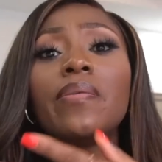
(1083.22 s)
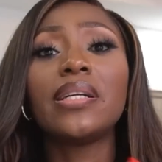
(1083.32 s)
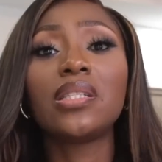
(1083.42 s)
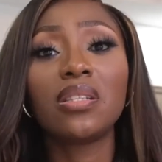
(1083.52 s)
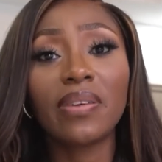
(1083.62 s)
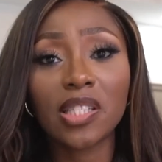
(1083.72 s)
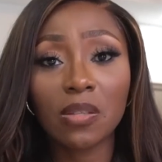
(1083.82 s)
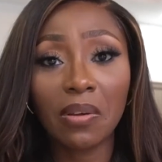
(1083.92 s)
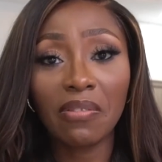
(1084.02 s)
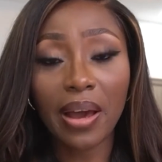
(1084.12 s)
were delivered
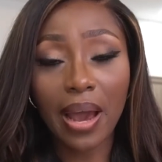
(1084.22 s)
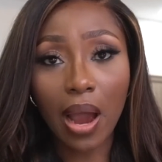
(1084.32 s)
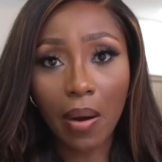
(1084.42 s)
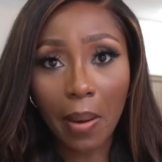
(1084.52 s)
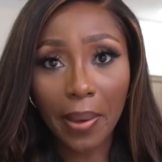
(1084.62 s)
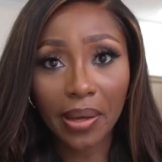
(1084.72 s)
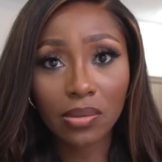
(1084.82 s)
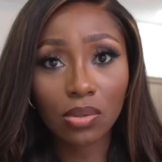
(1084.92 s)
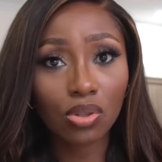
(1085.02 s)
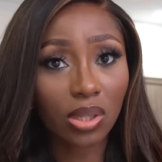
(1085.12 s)
to me via
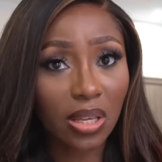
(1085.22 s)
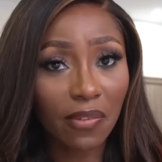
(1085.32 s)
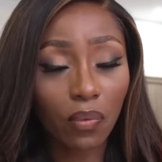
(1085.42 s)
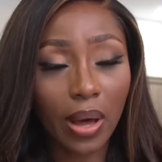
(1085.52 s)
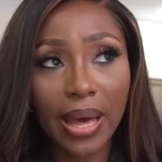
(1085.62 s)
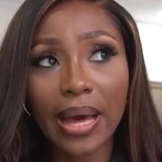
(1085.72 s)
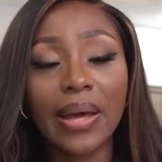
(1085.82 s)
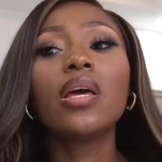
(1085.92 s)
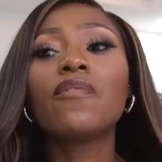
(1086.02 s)
Aramex, just F Y I.